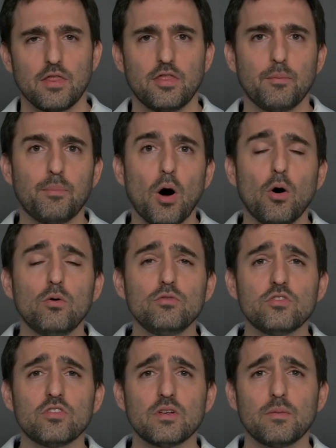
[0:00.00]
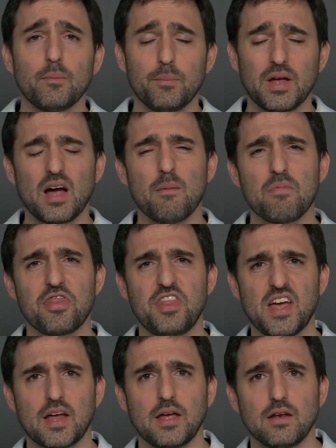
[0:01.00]
The bones become
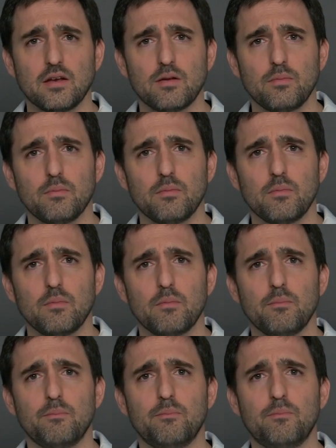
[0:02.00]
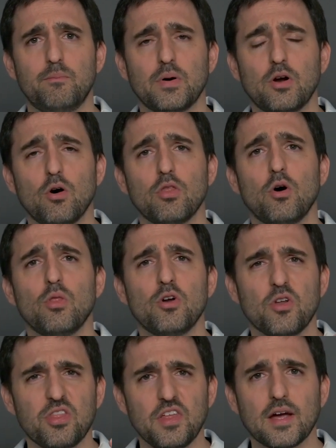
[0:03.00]
thickened, but although
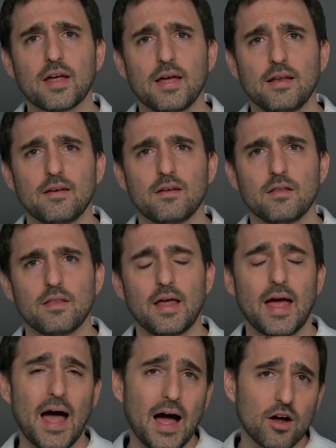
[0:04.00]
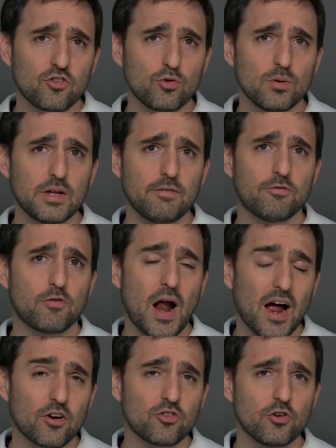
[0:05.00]
they're thickened, they actually
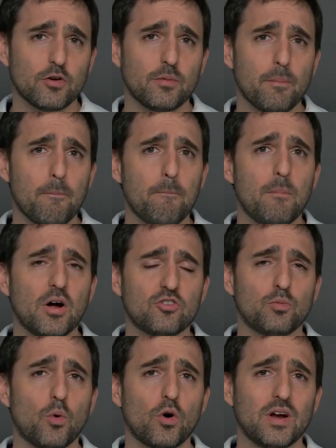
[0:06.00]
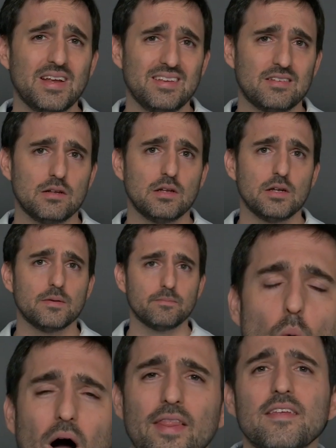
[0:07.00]
fracture much more easily.
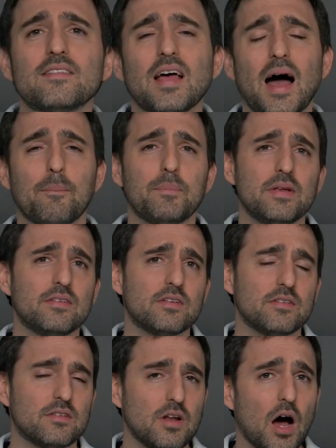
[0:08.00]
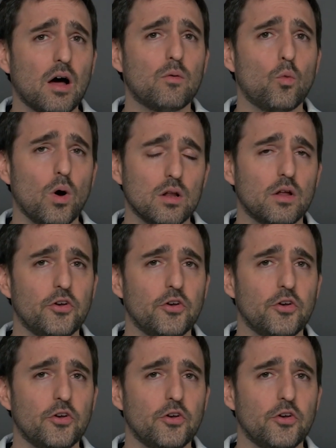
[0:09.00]
Why this happens is not well